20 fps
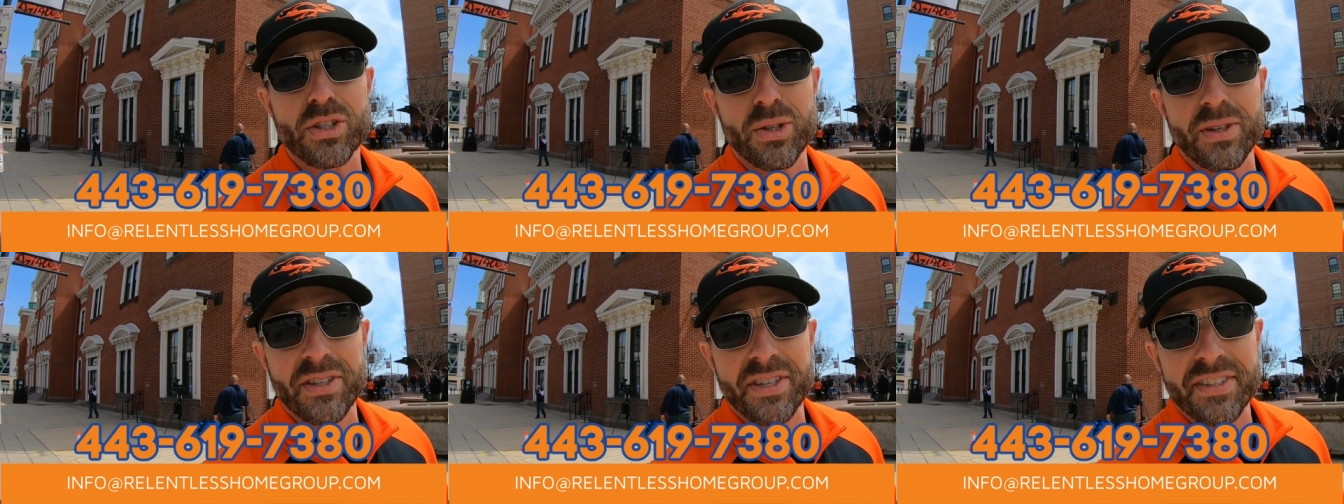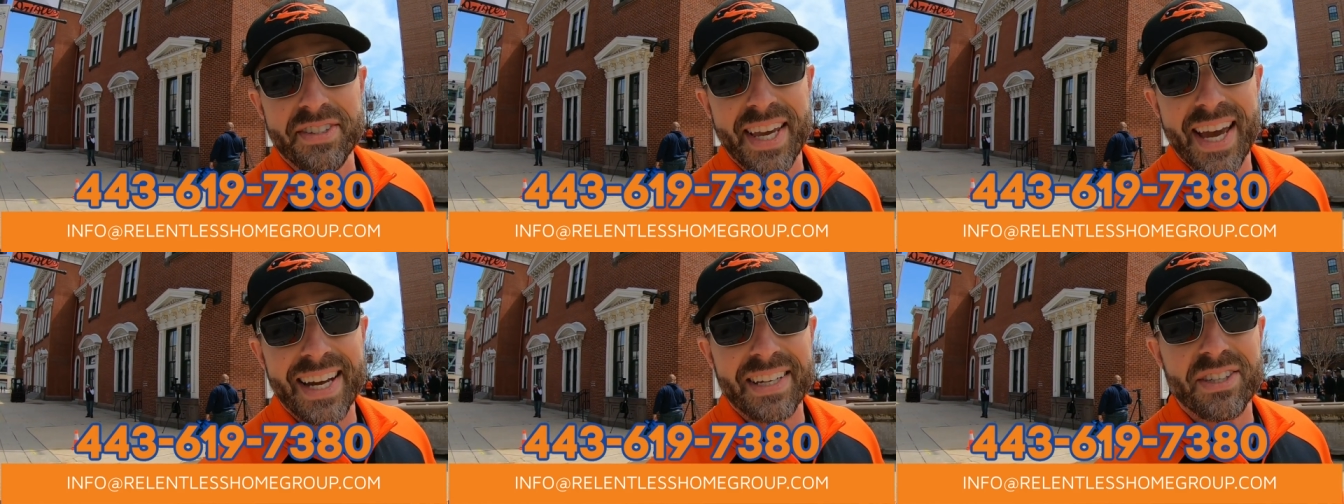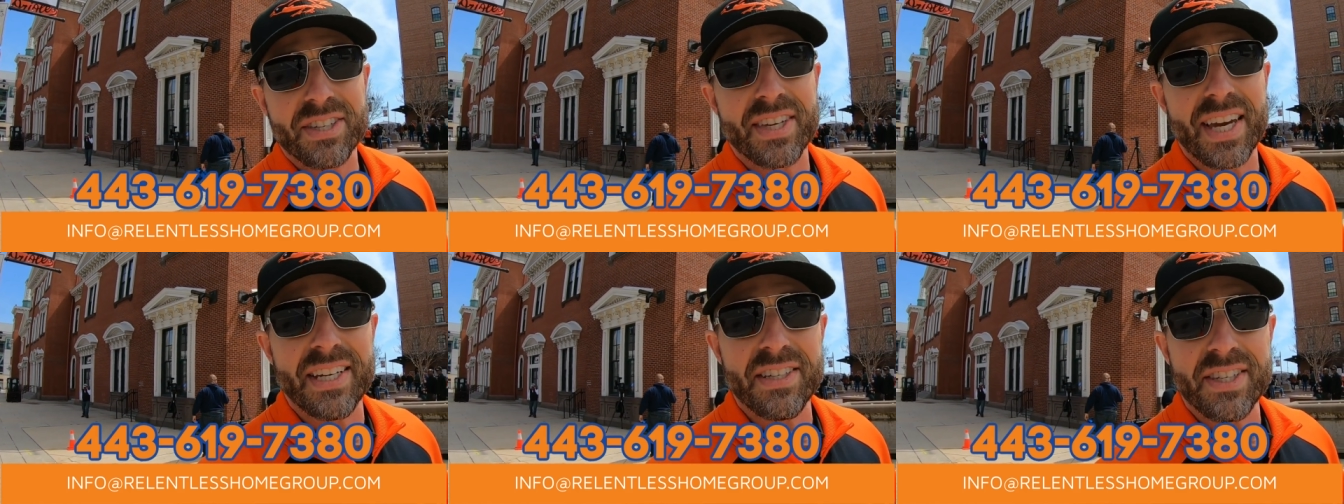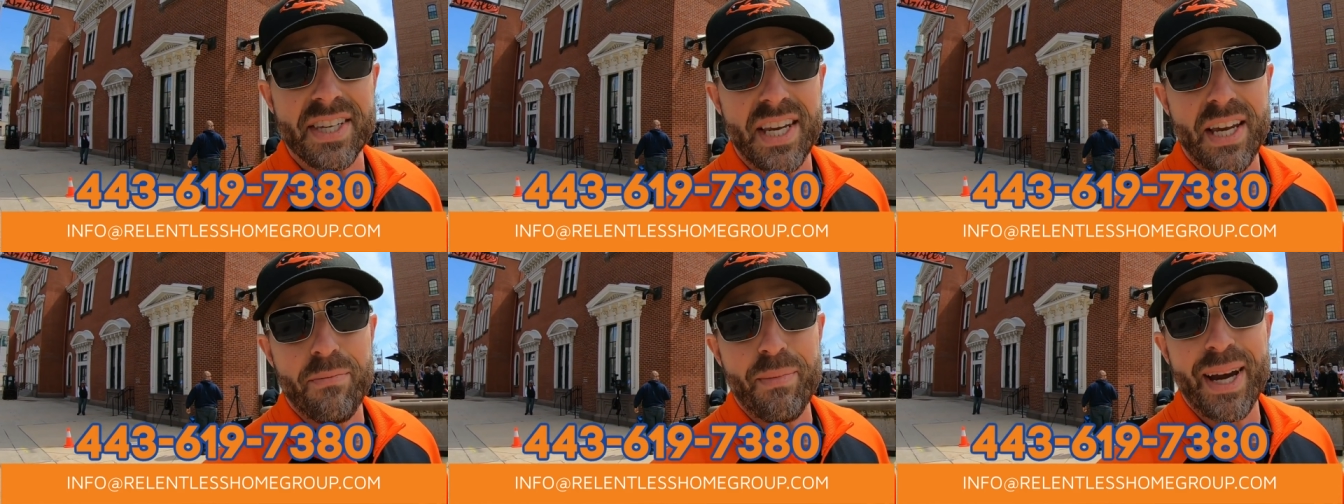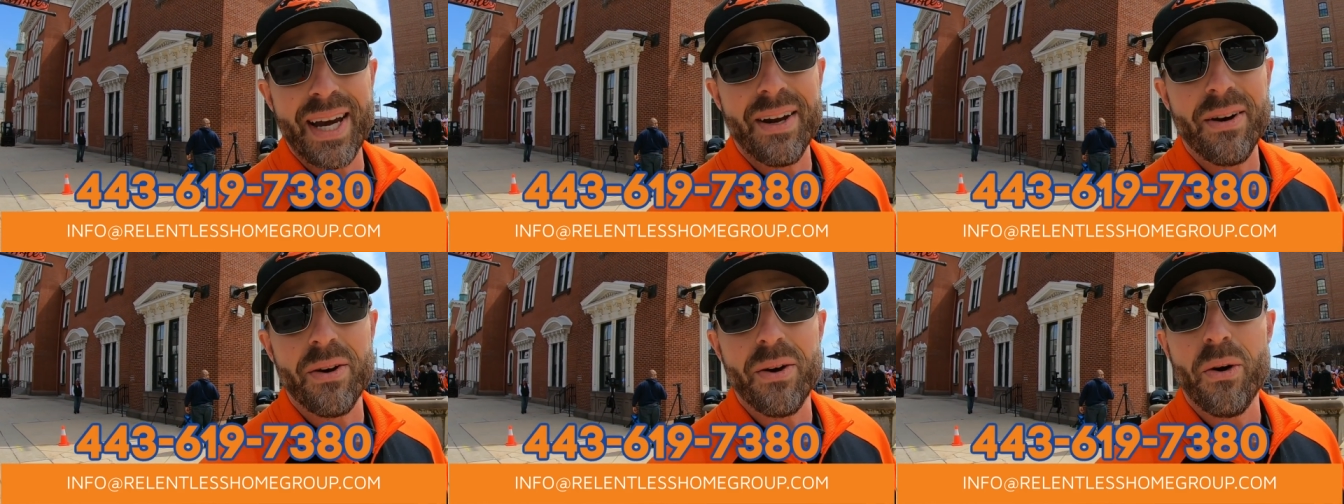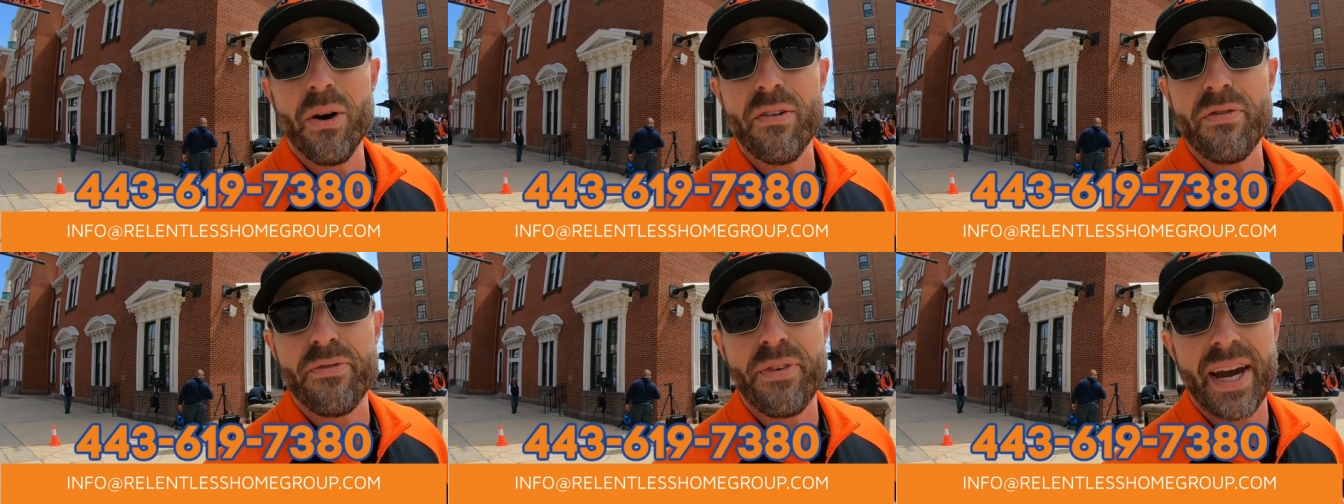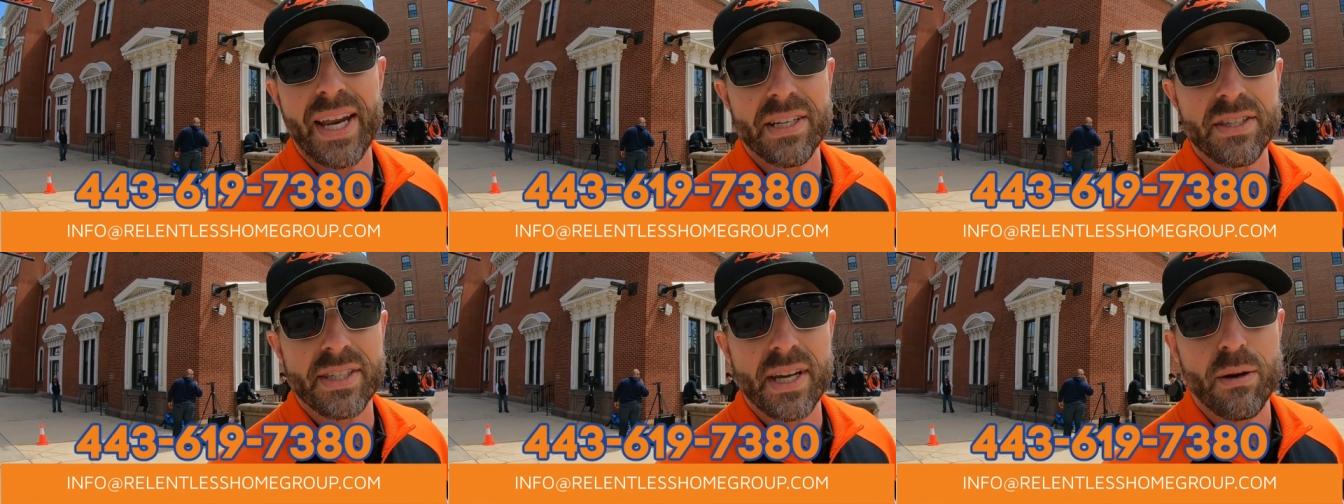shoot us a text, send us an email, or
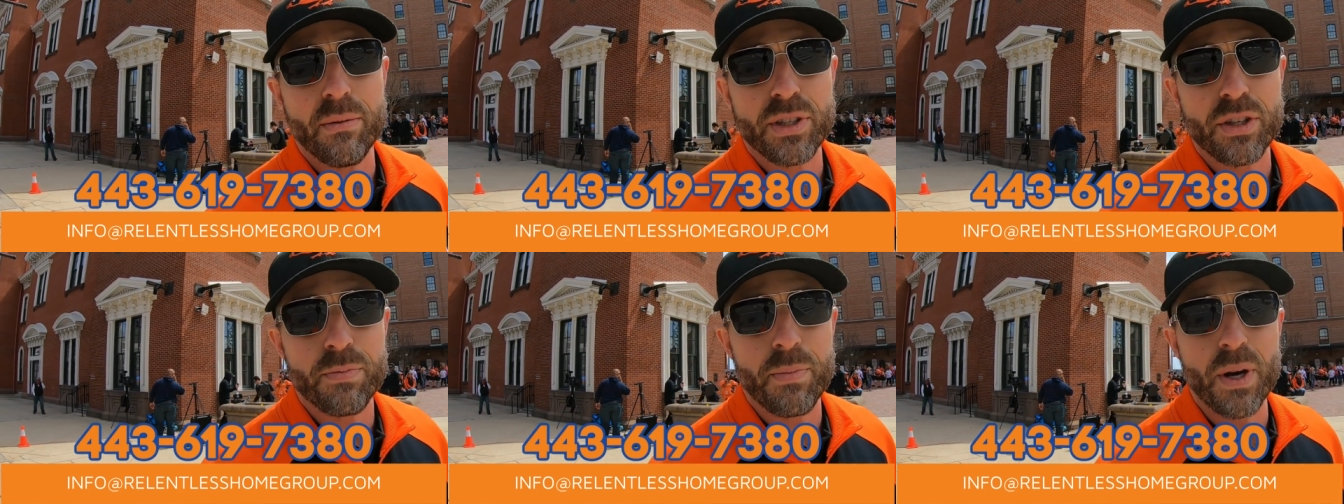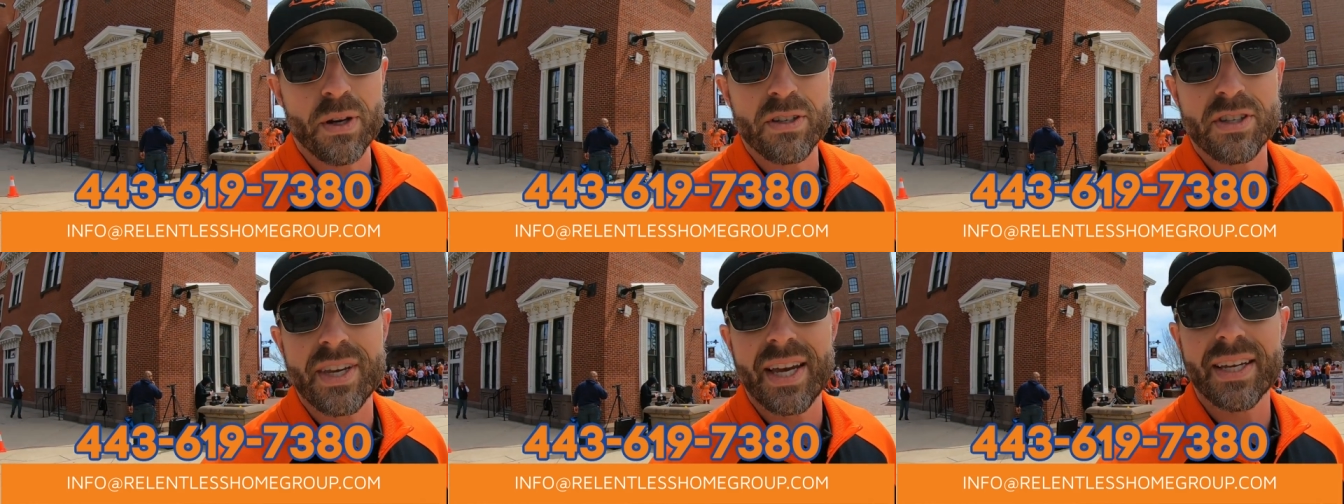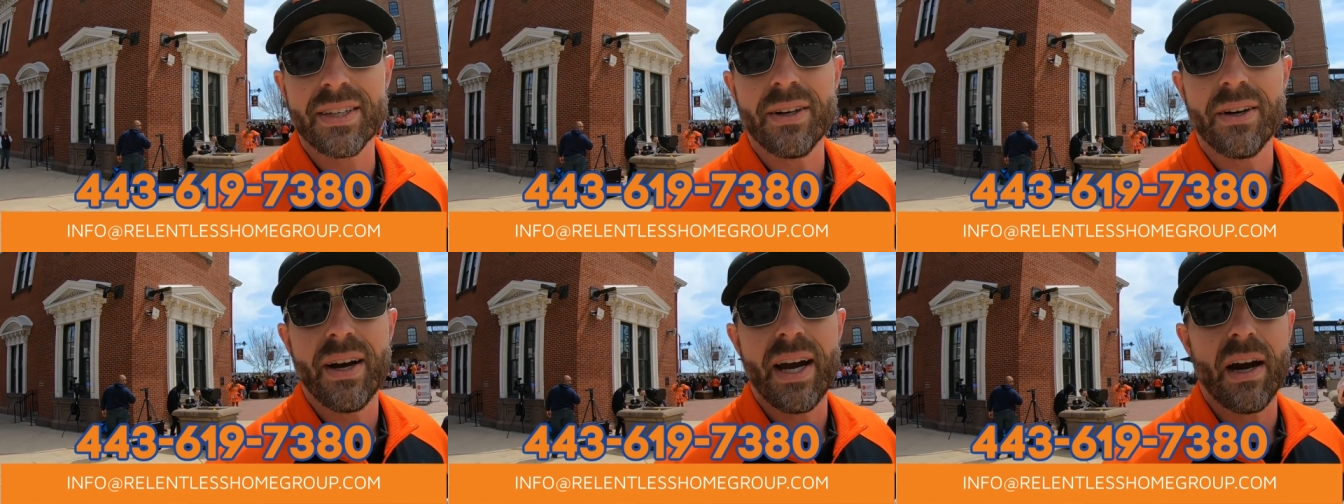fan us down with smoke signal.